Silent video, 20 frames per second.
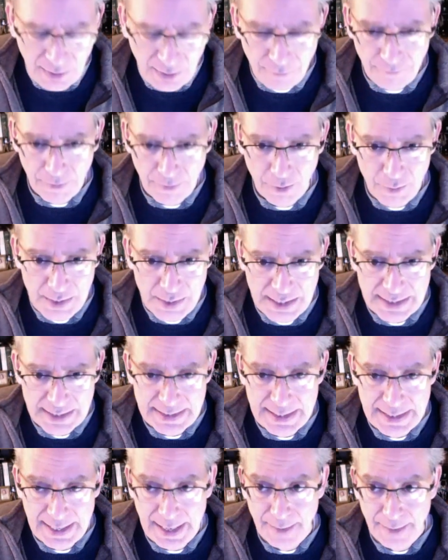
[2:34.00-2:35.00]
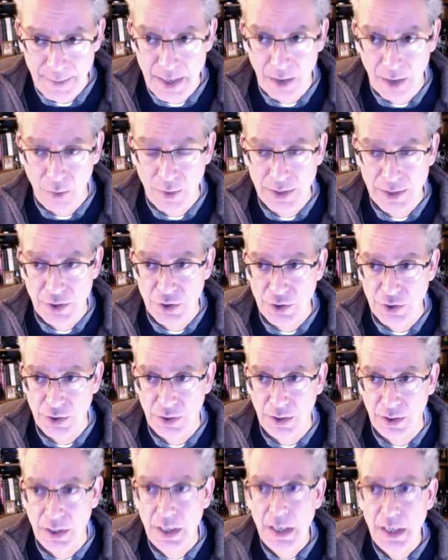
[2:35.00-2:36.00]
far we get today. I'm not quite
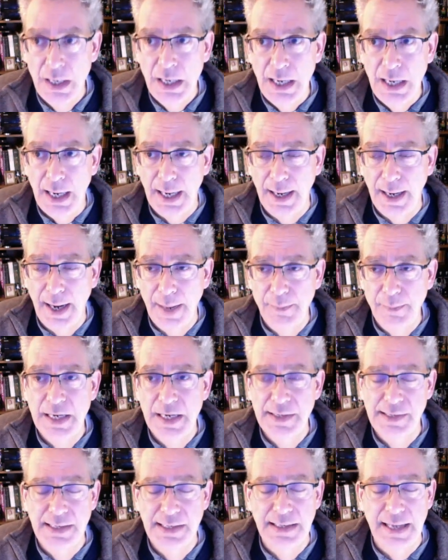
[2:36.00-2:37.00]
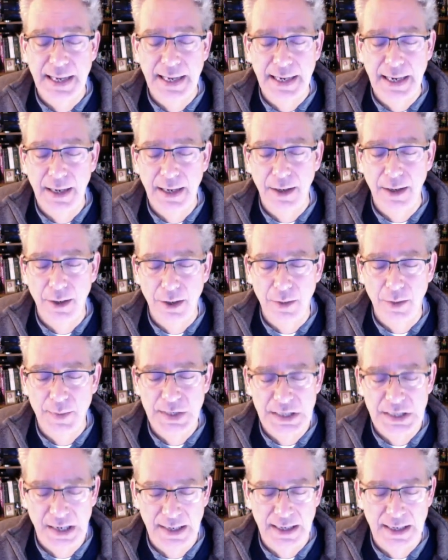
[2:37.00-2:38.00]
sure. Uh, I'm guessing that uh, I'll be
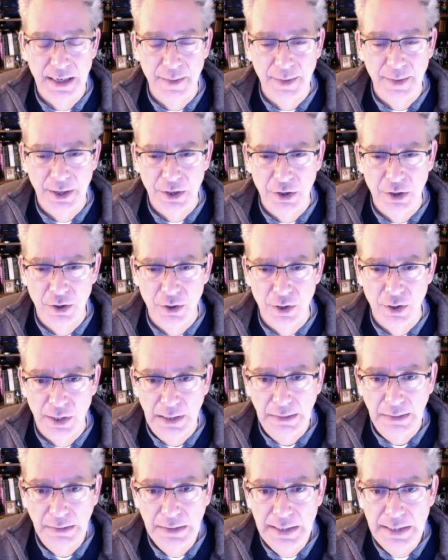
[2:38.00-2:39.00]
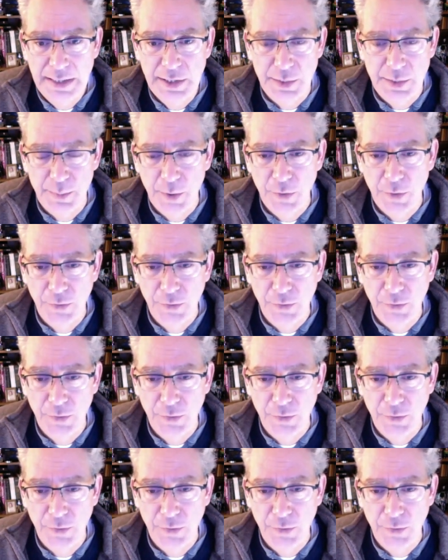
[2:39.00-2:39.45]
talking about Kirk at least both